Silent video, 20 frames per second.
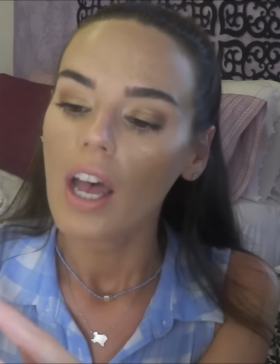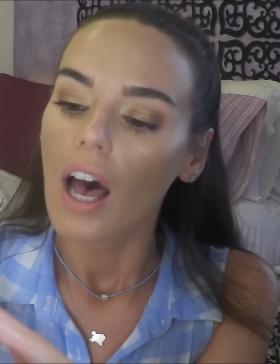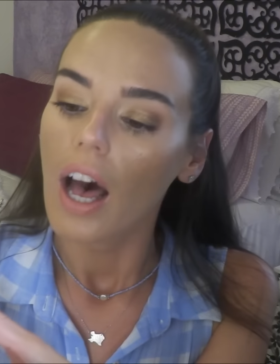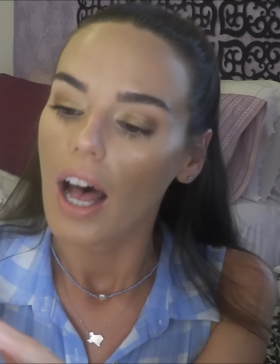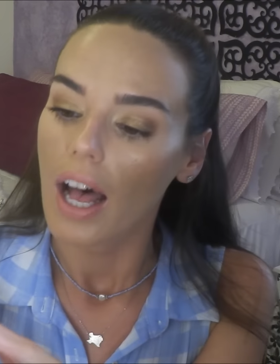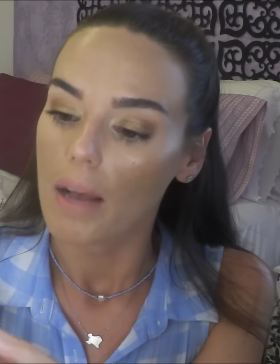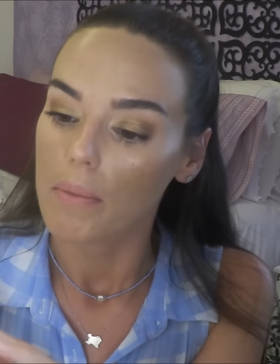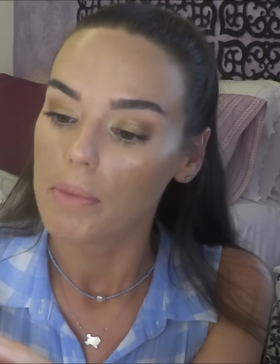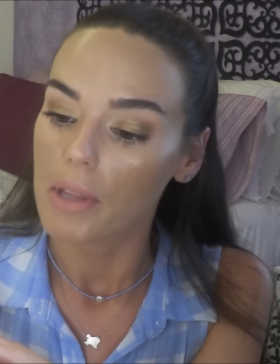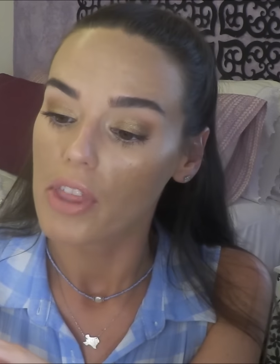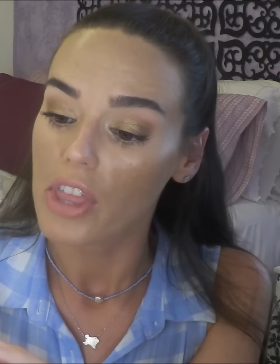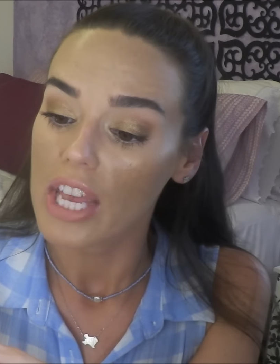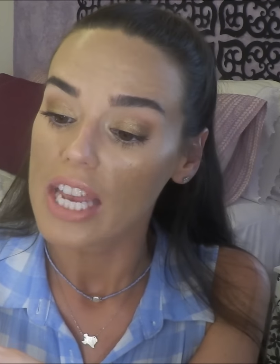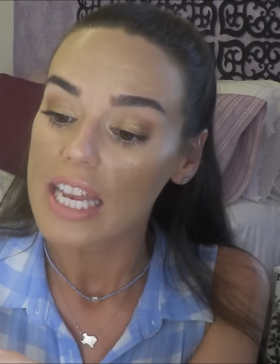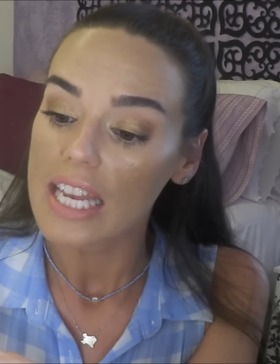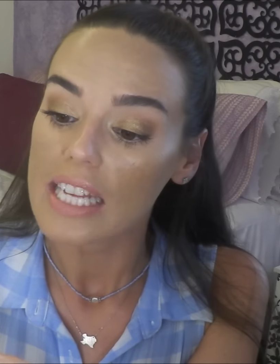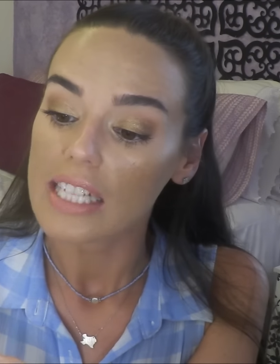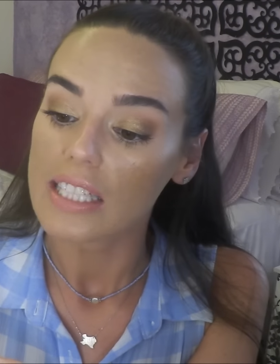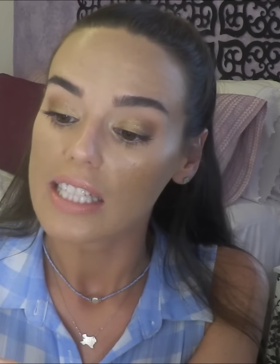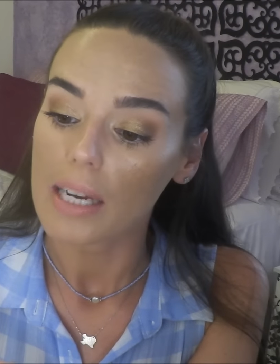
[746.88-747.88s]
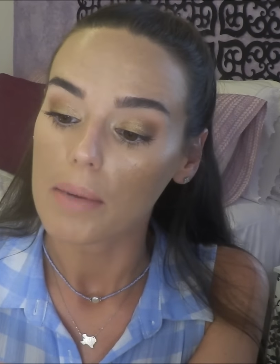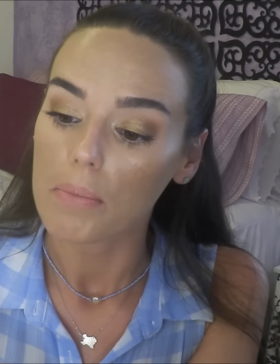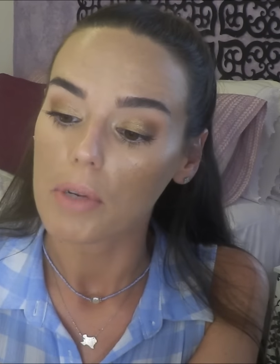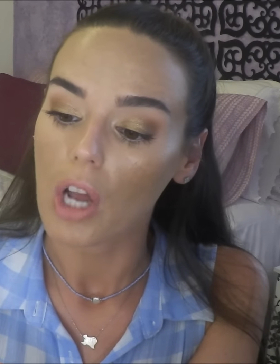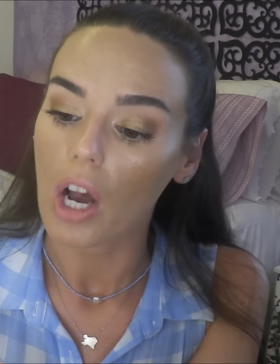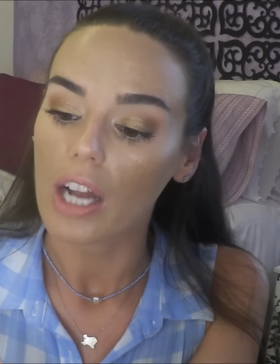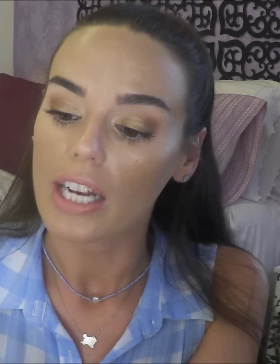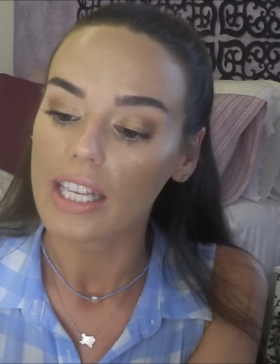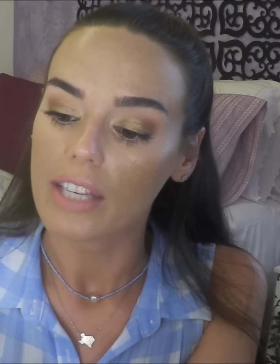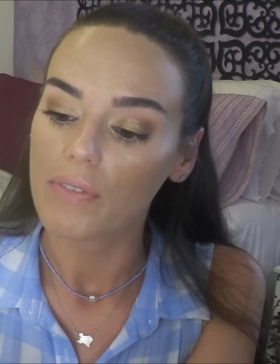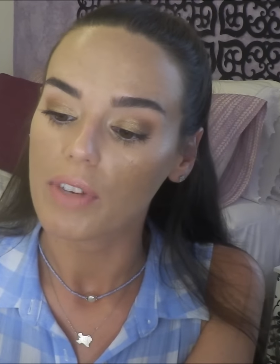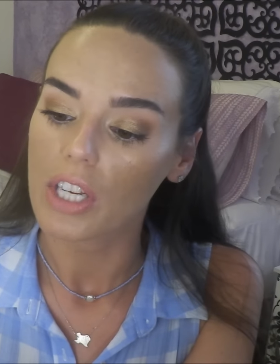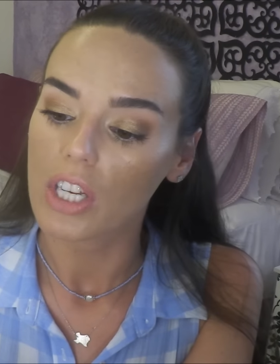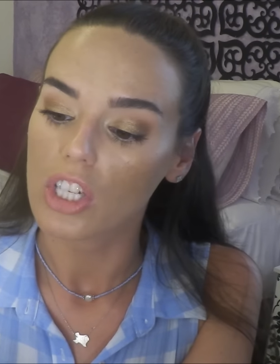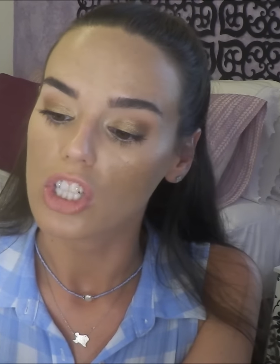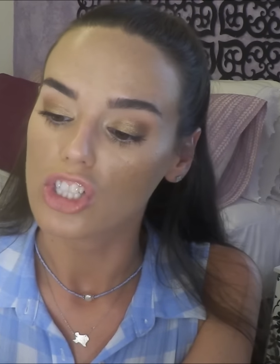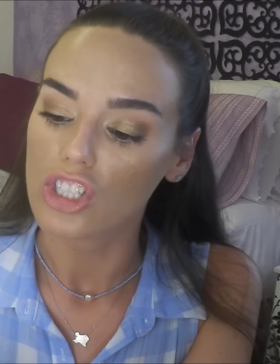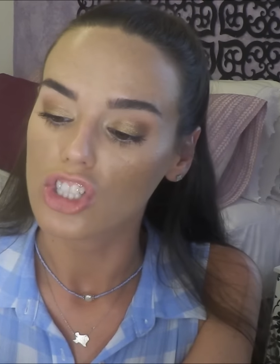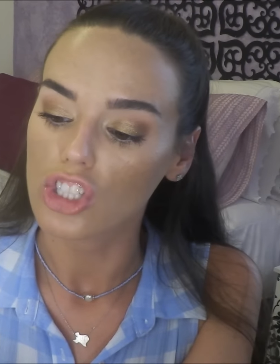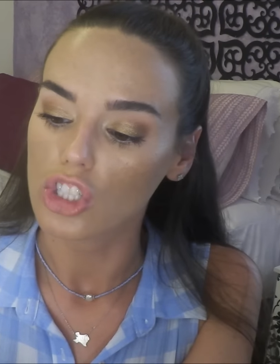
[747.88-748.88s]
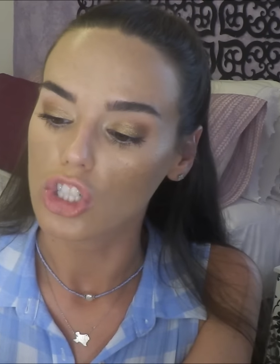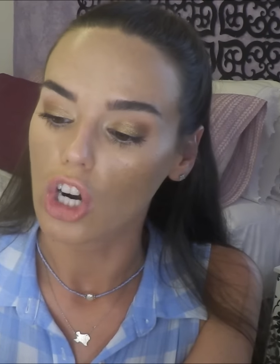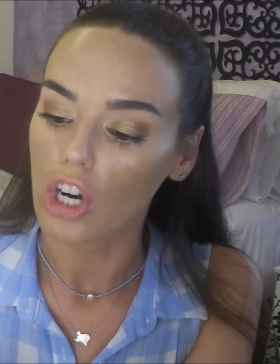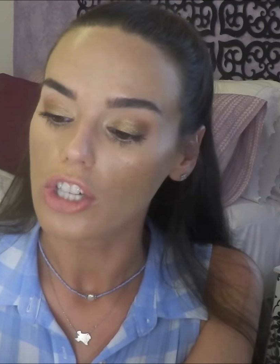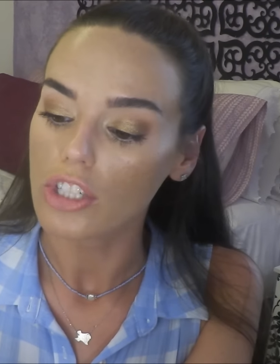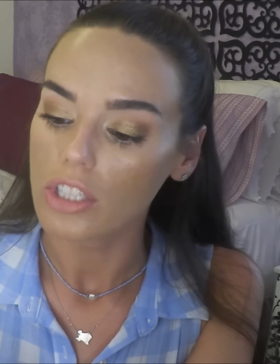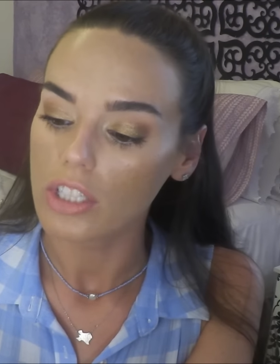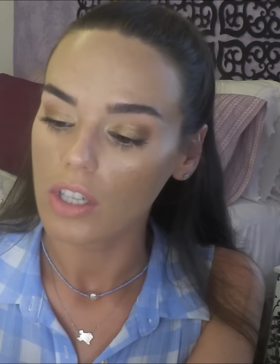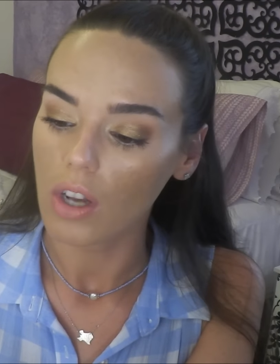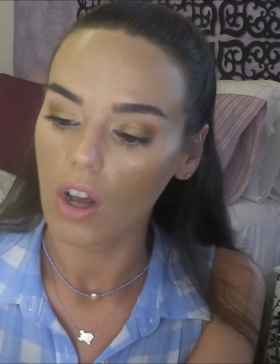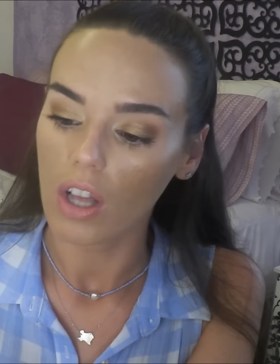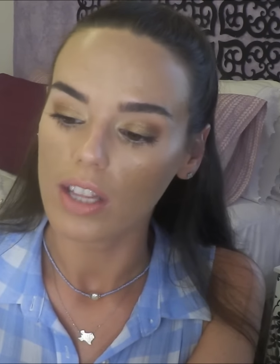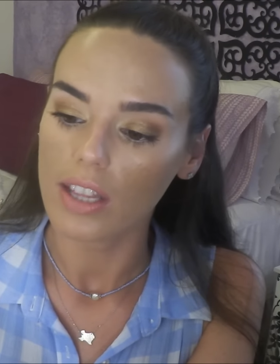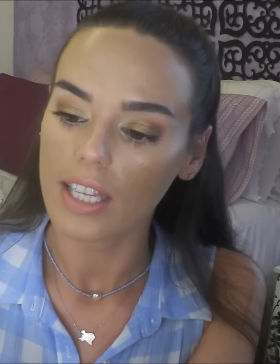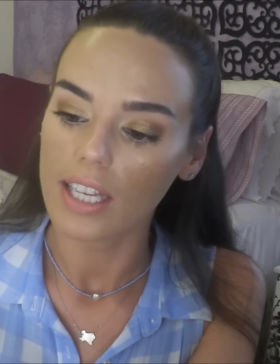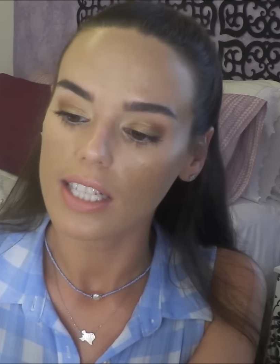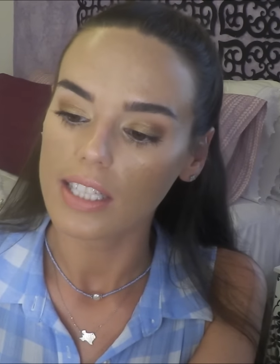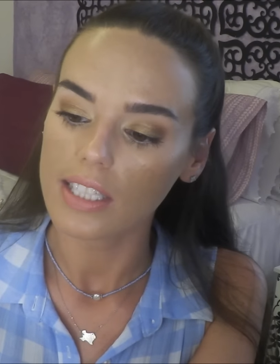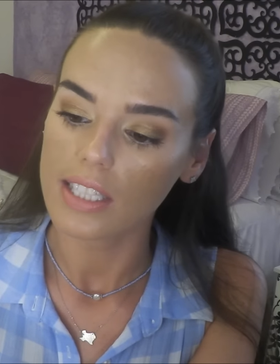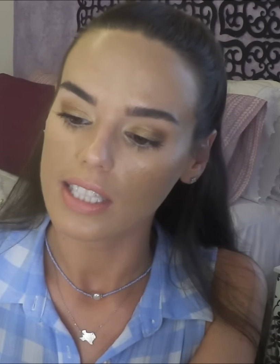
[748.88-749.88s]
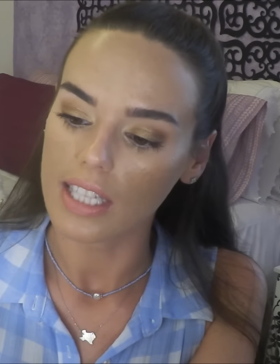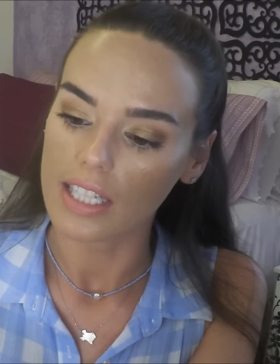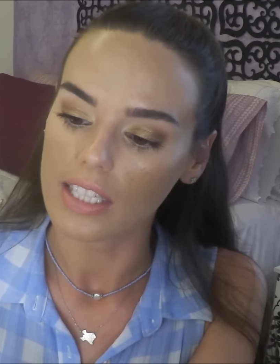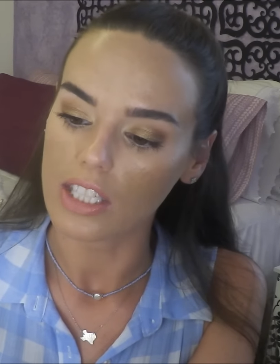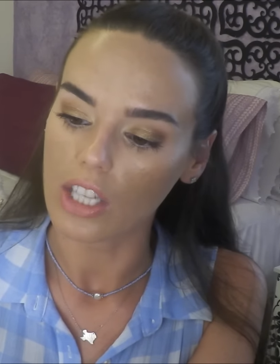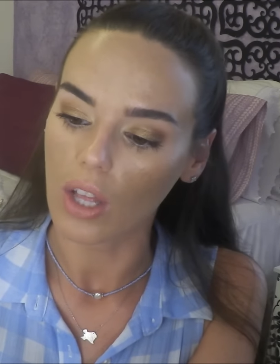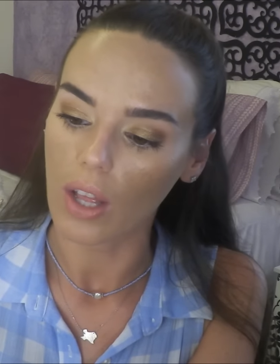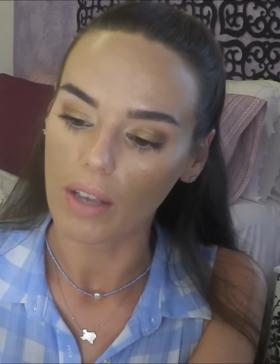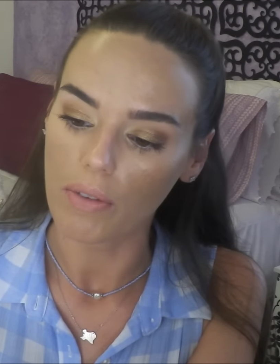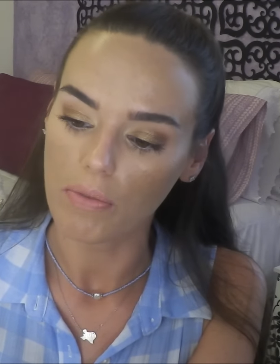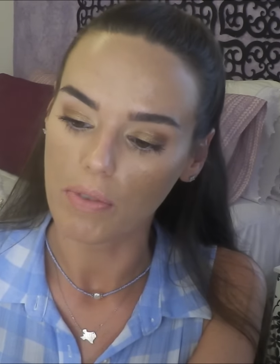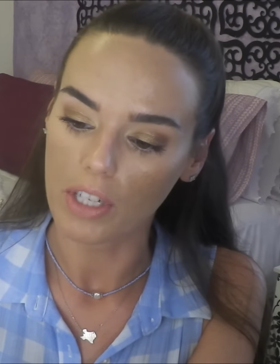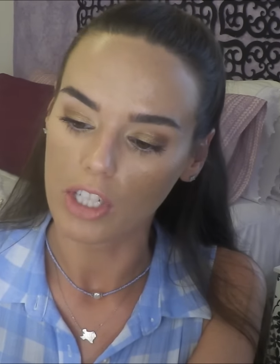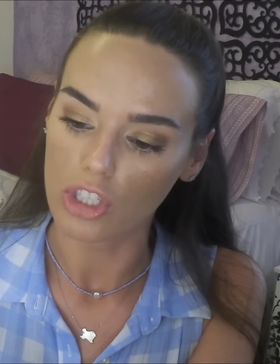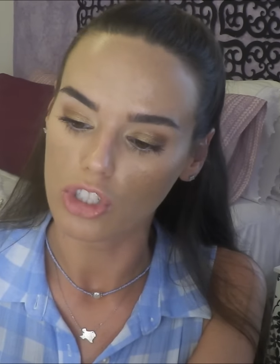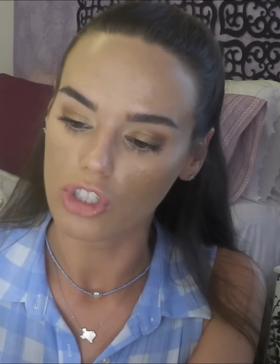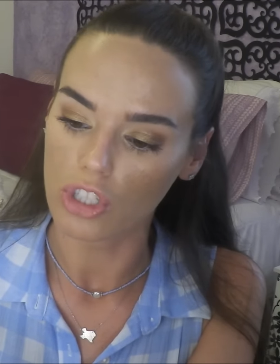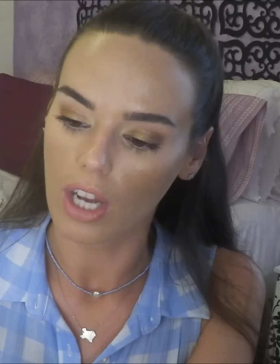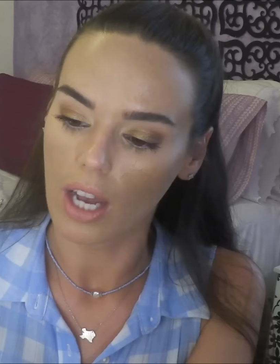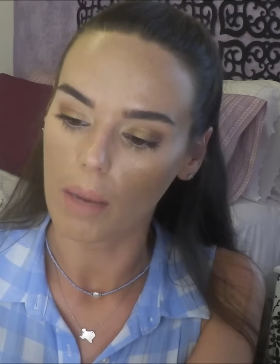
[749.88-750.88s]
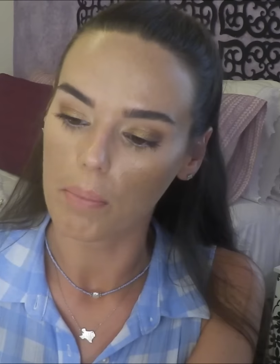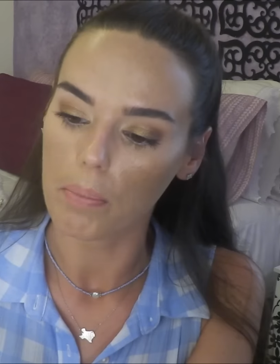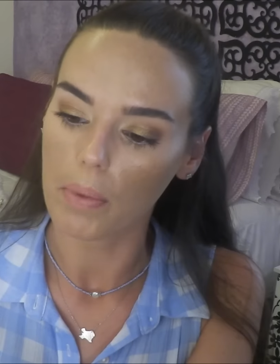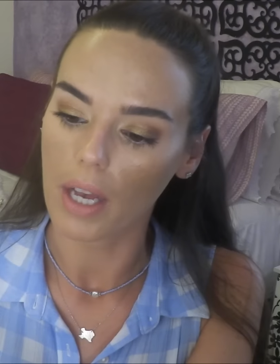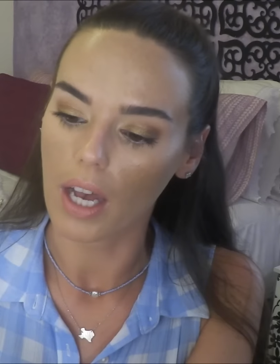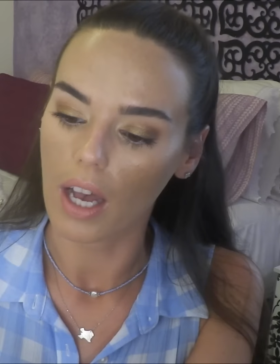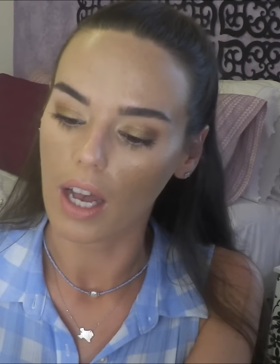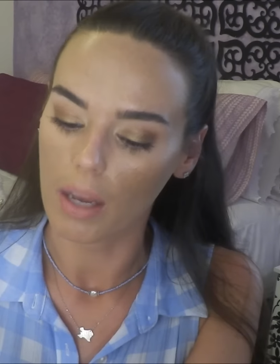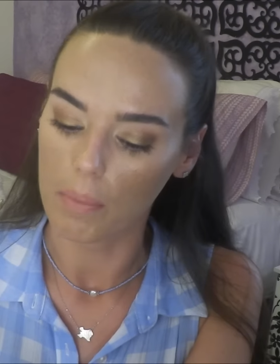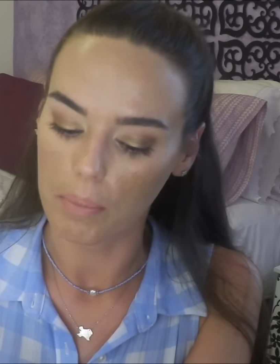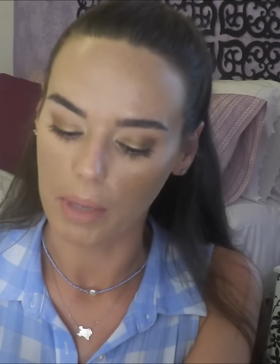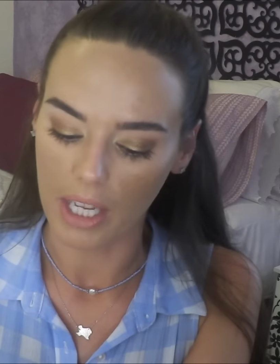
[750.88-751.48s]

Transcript: Um, the thing is, I'm not even going to start on this until I finish up um,